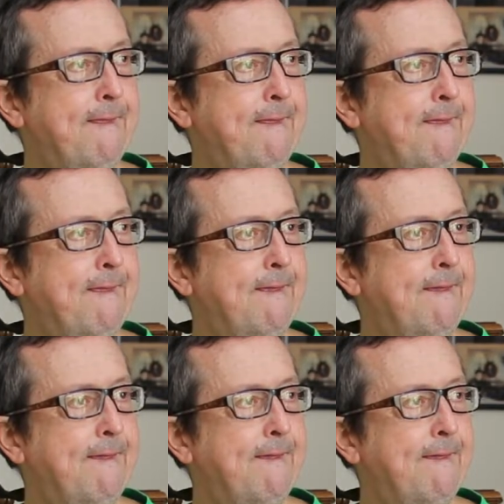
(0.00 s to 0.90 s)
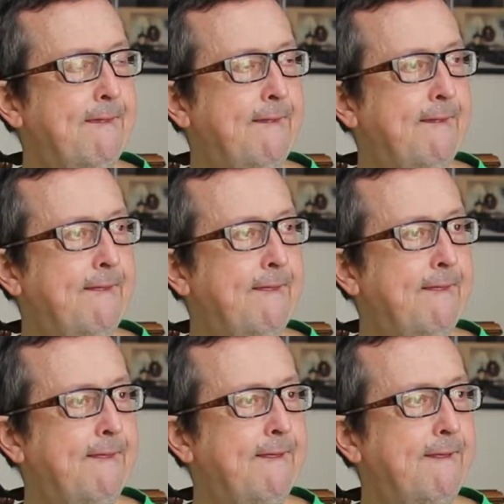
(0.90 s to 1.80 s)

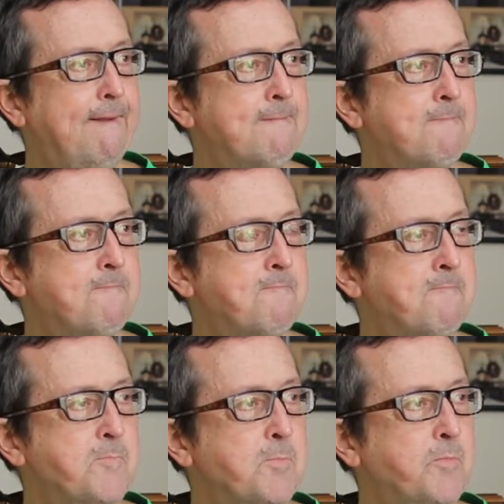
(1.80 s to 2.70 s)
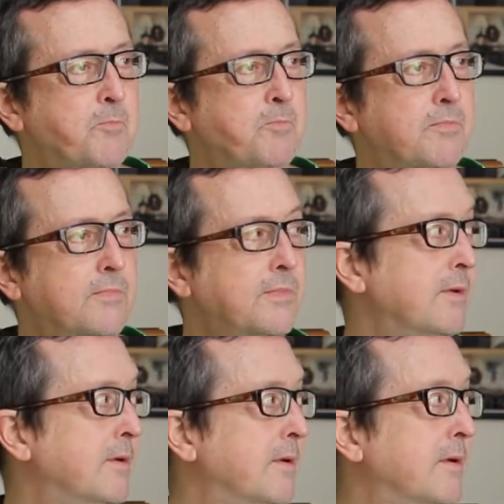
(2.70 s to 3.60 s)

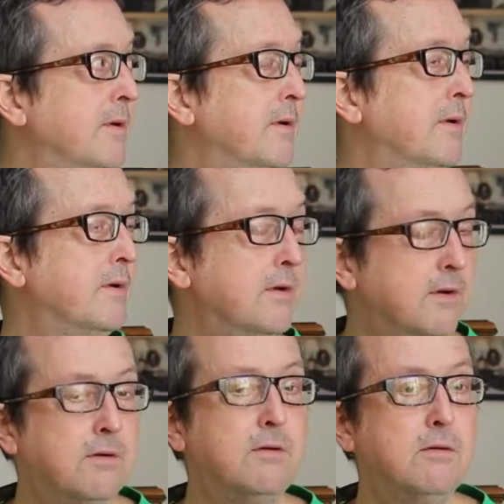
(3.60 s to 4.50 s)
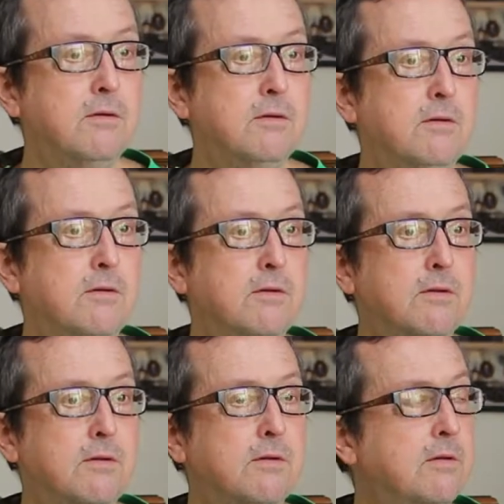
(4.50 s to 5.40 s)

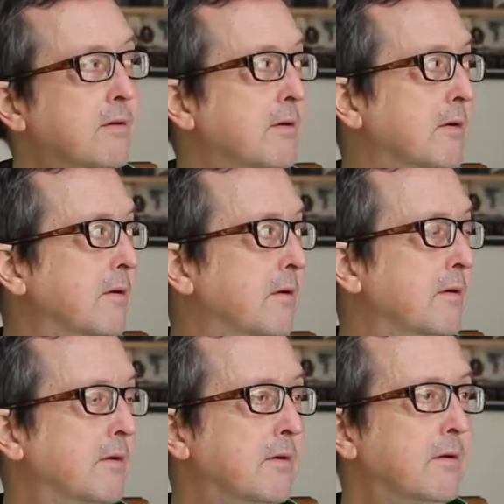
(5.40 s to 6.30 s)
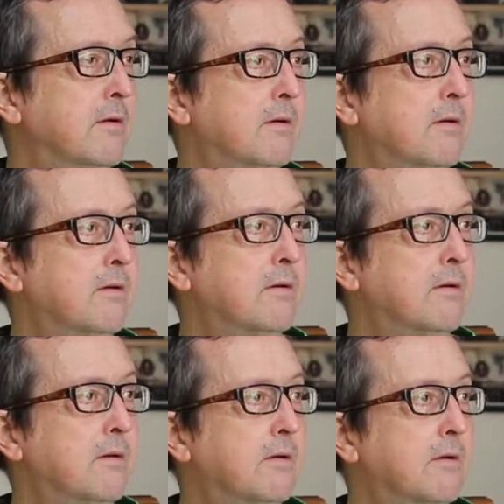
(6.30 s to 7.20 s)

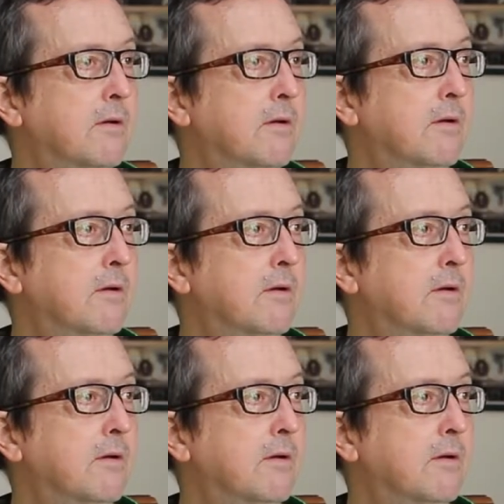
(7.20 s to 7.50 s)
(silent)